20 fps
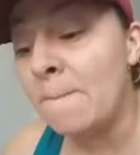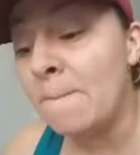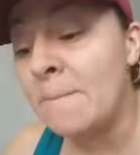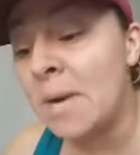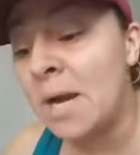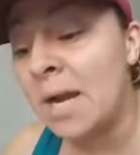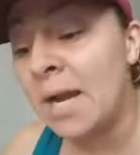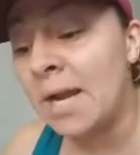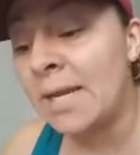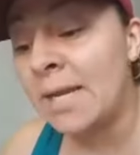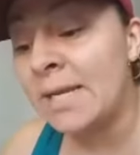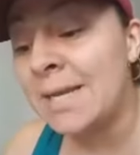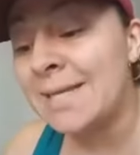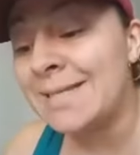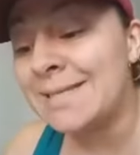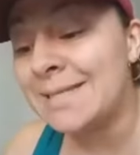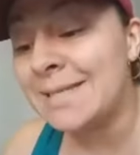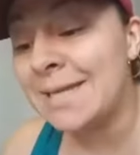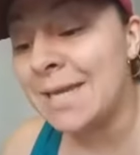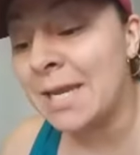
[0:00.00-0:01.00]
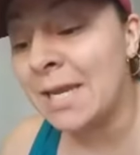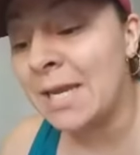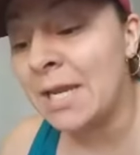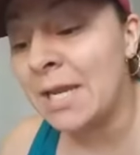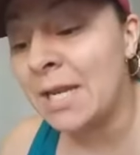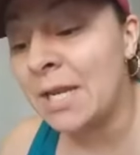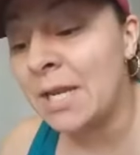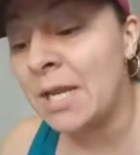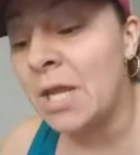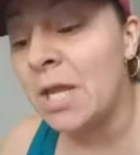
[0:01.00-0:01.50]
mind
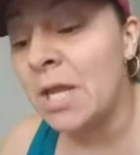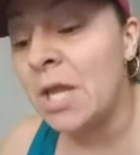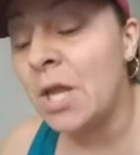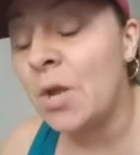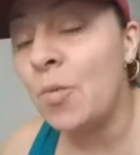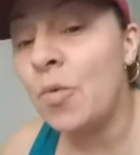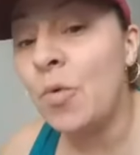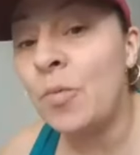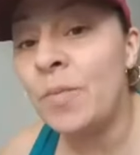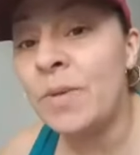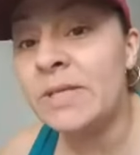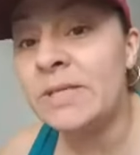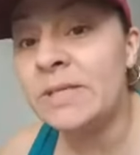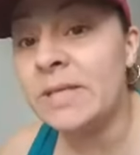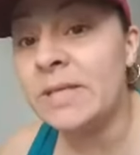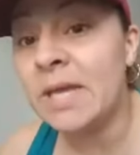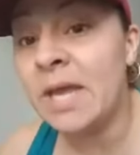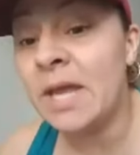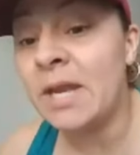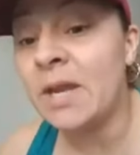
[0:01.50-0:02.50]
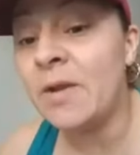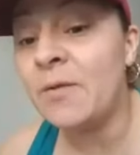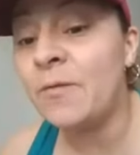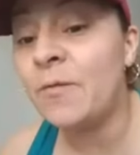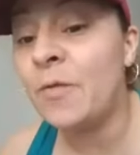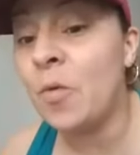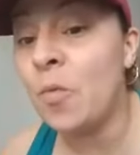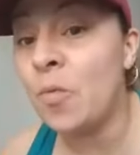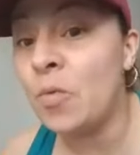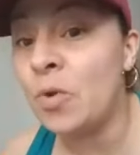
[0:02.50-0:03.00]
skin will be set
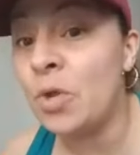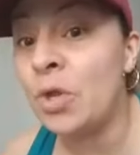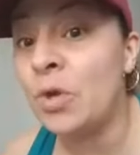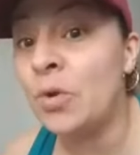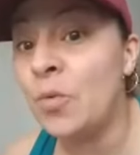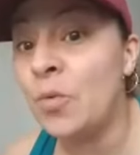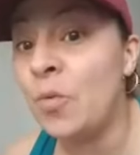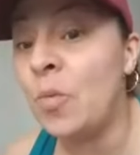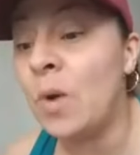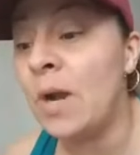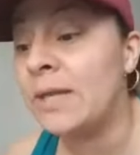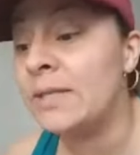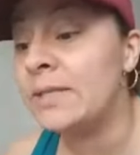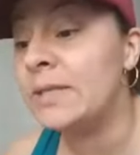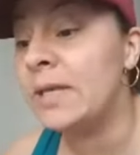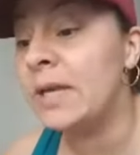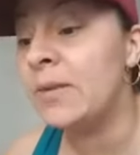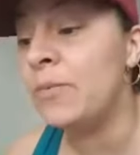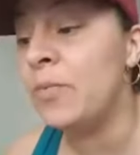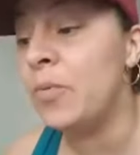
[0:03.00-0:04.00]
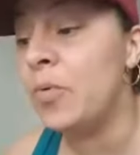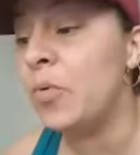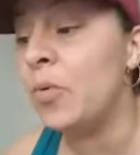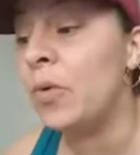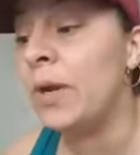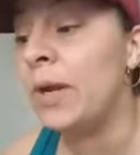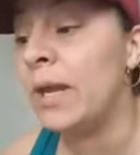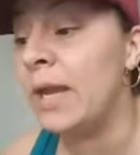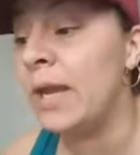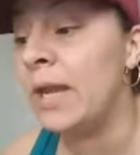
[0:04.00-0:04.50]
for the new wineskin
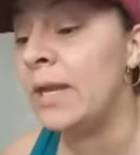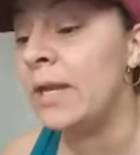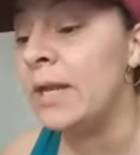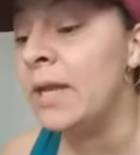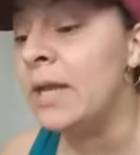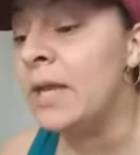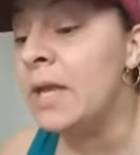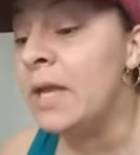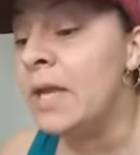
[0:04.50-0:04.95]
pouring in.